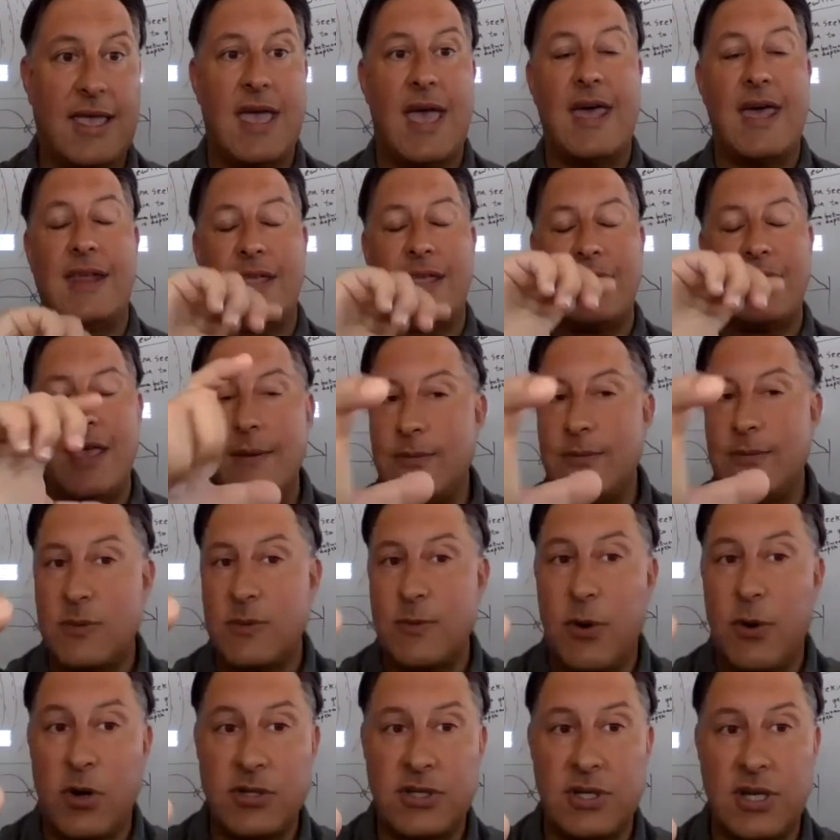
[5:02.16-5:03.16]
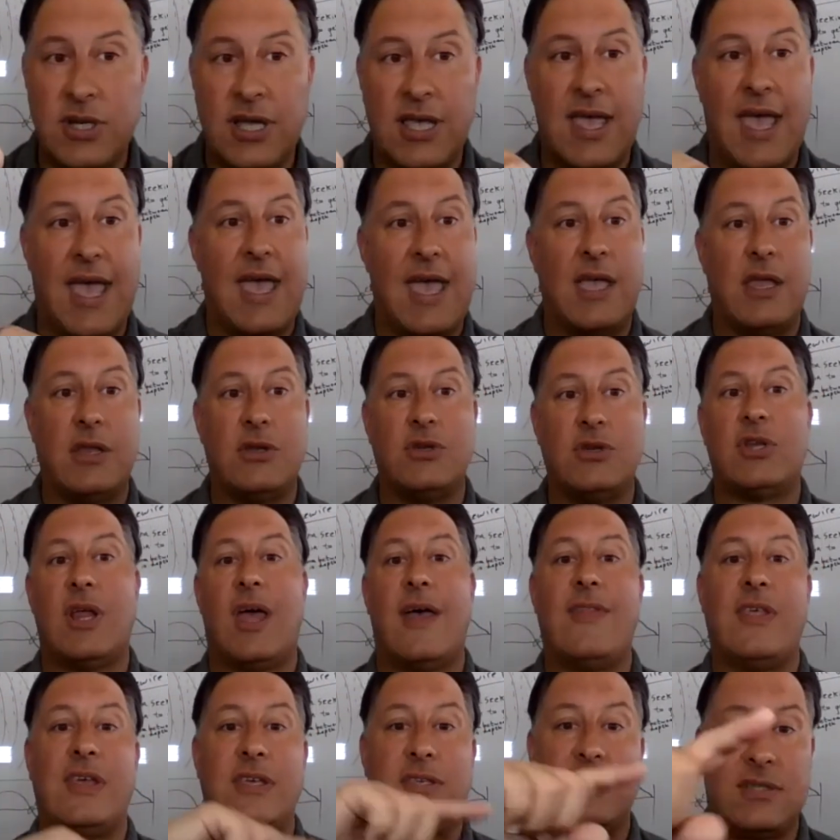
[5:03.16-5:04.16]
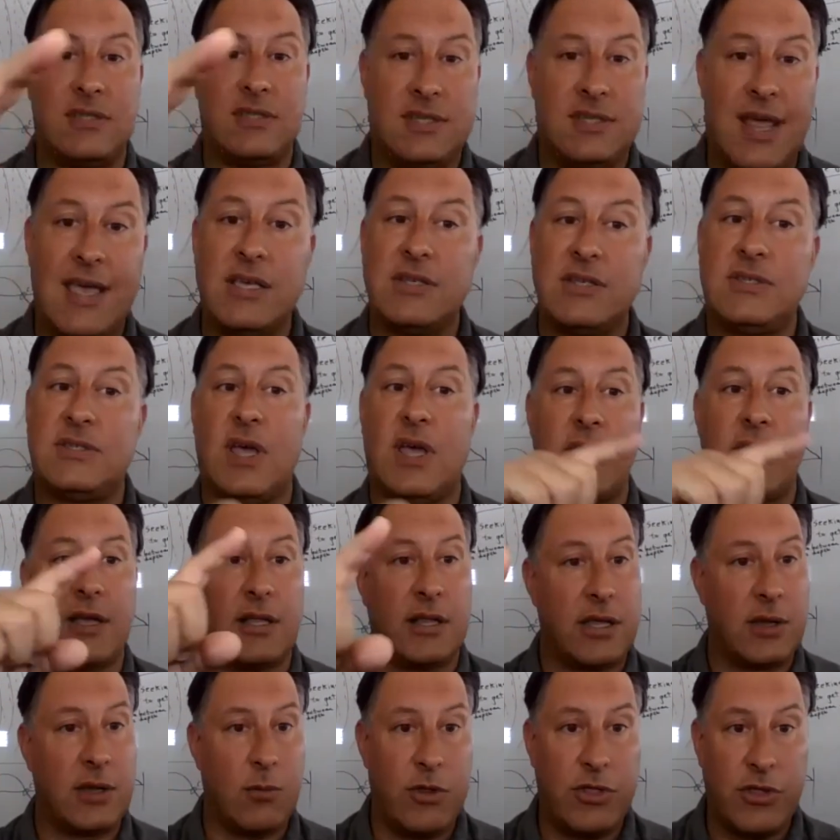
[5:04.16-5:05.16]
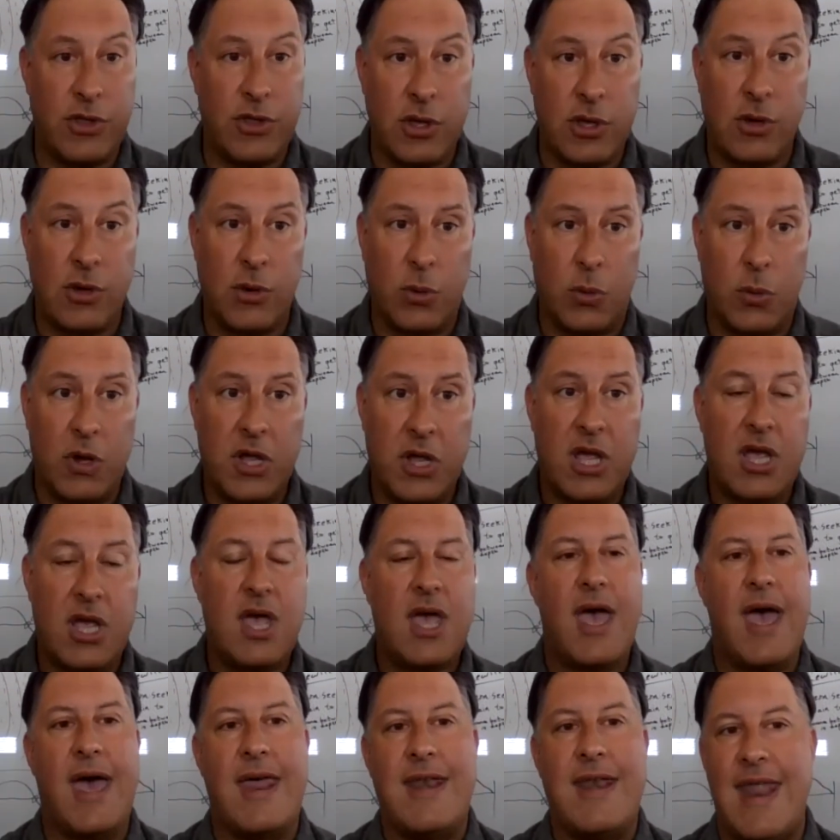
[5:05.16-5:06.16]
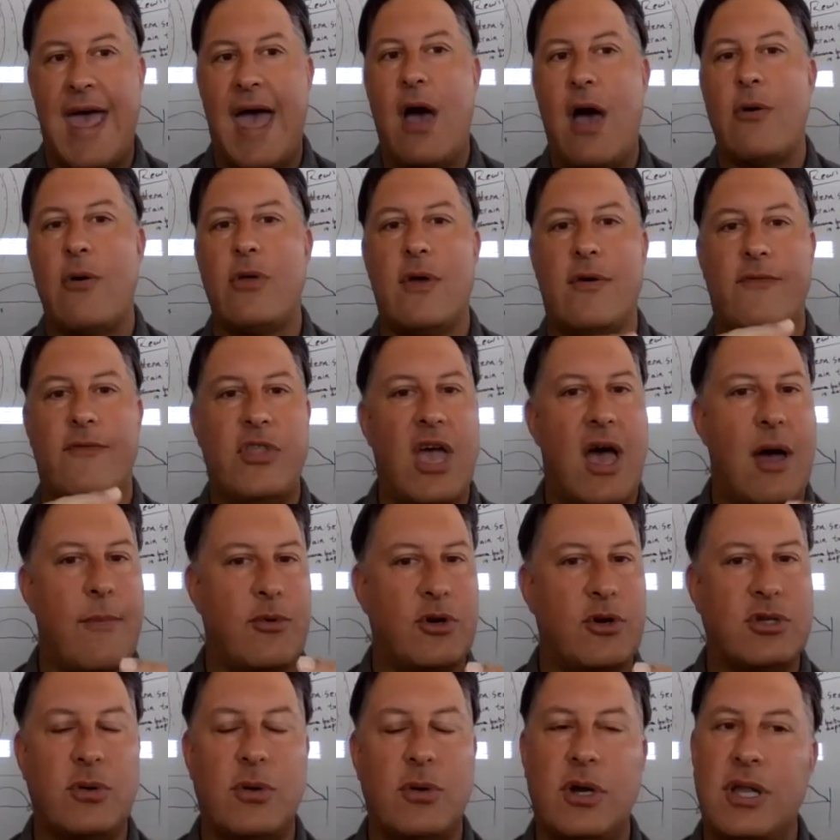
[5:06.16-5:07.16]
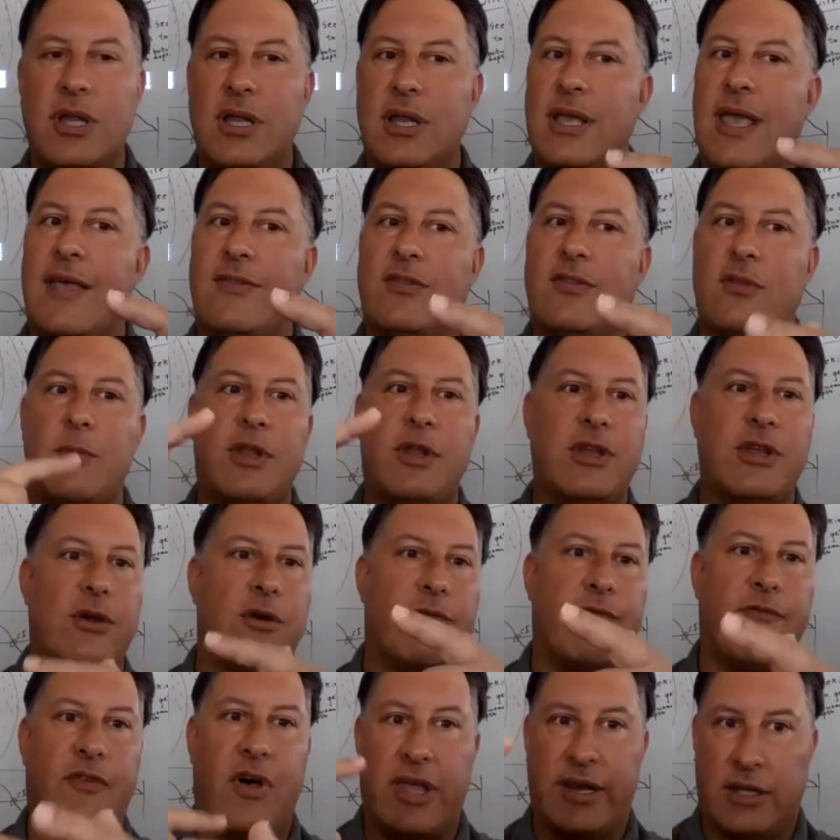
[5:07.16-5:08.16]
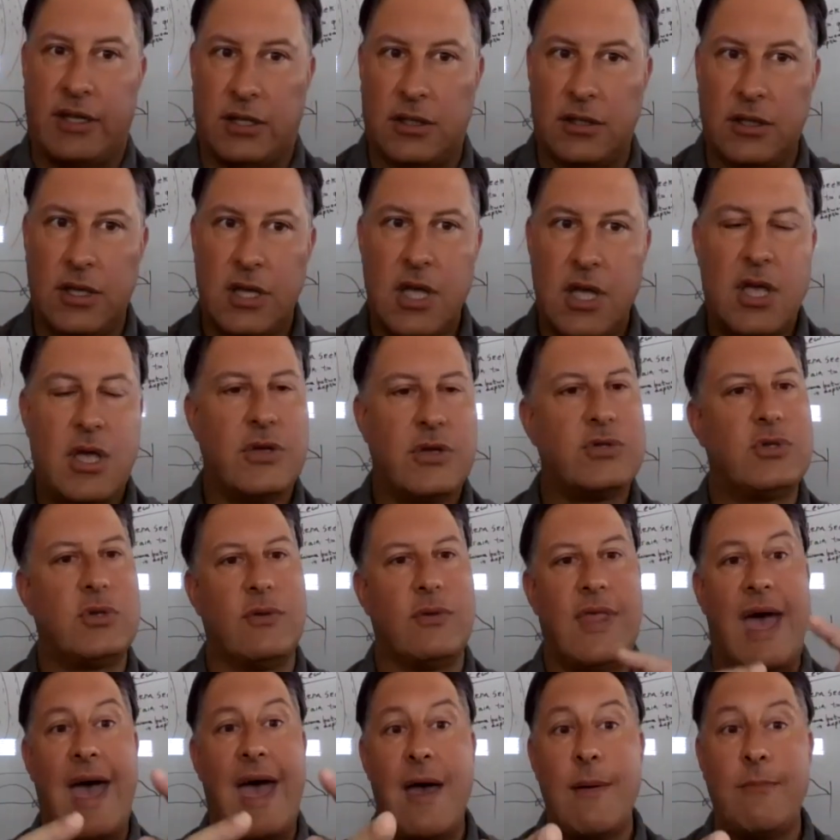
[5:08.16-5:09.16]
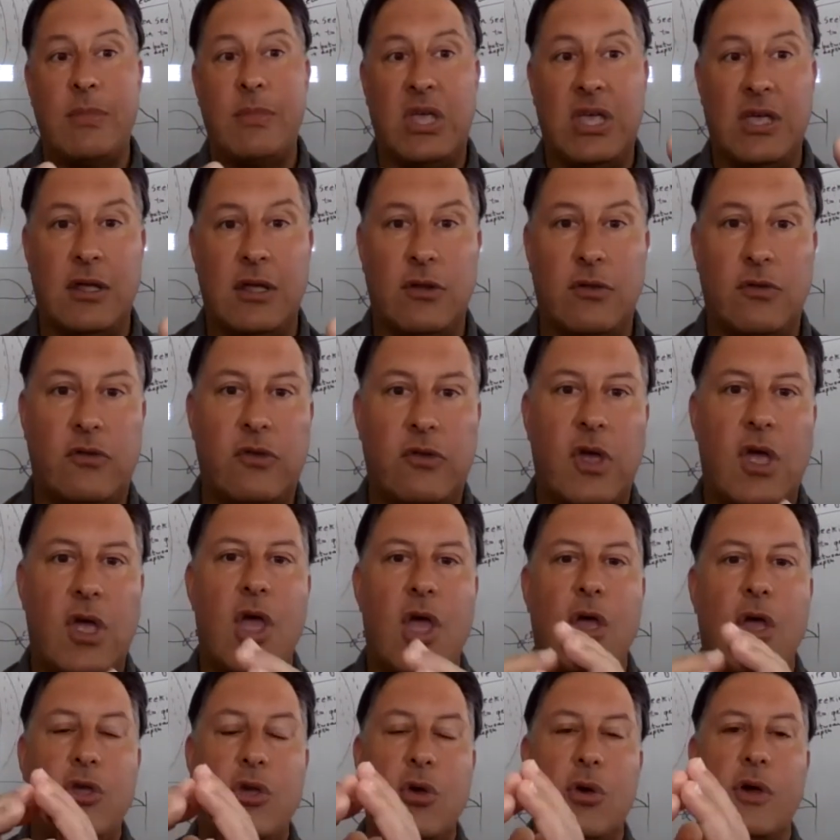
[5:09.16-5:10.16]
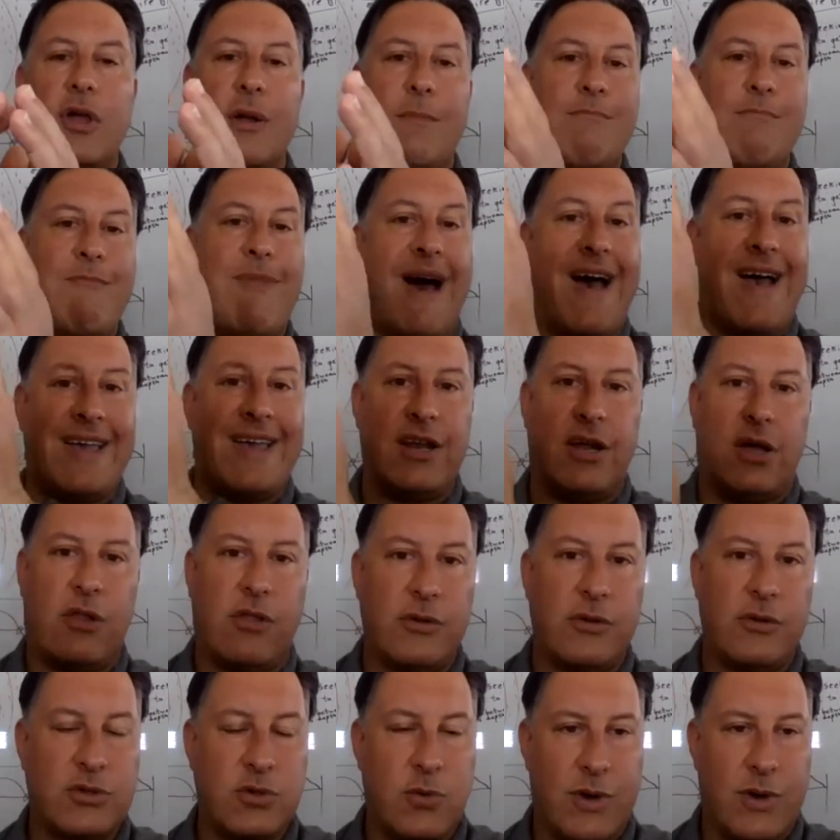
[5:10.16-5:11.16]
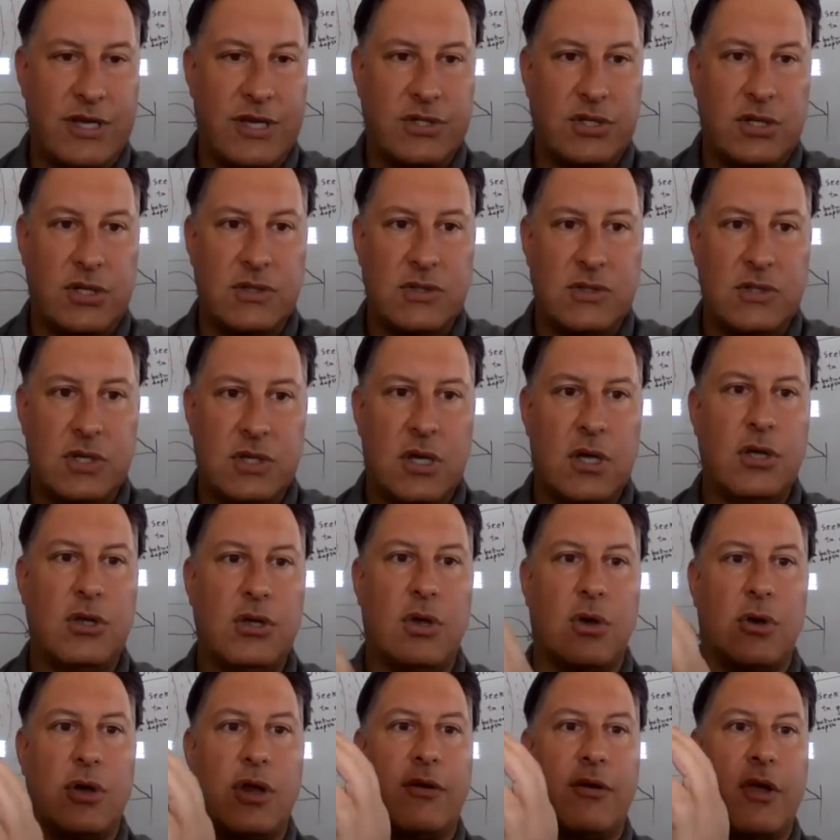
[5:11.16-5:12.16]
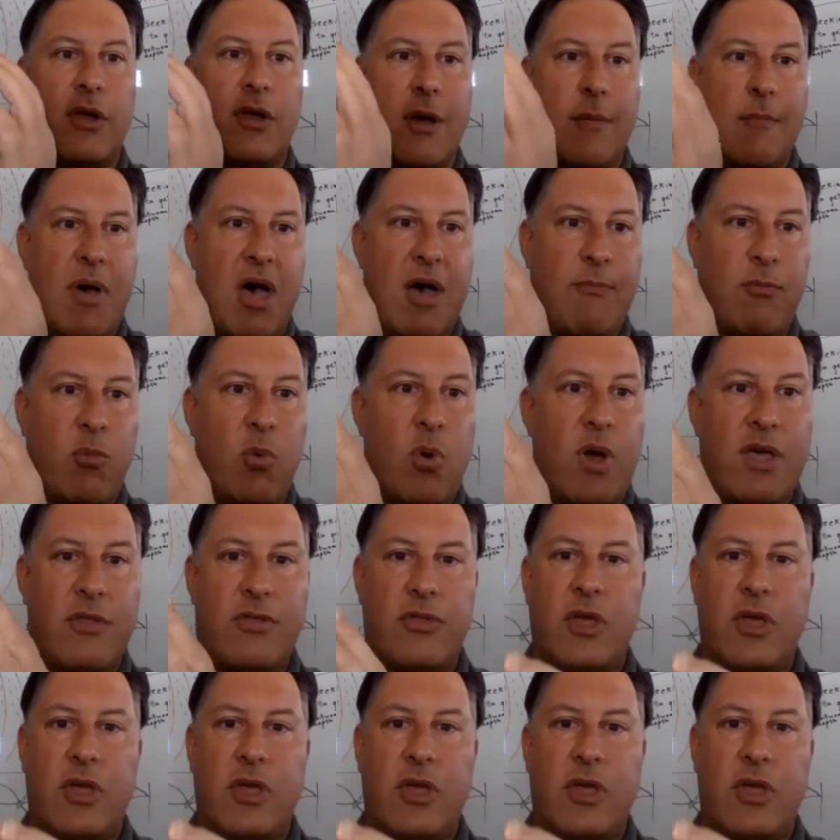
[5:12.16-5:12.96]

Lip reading: and it keeps the person engaged, and they stay cycling with you. And now you have the opportunity to get them into your funnel. So that means you're going to mine all those questions. You're going to come up with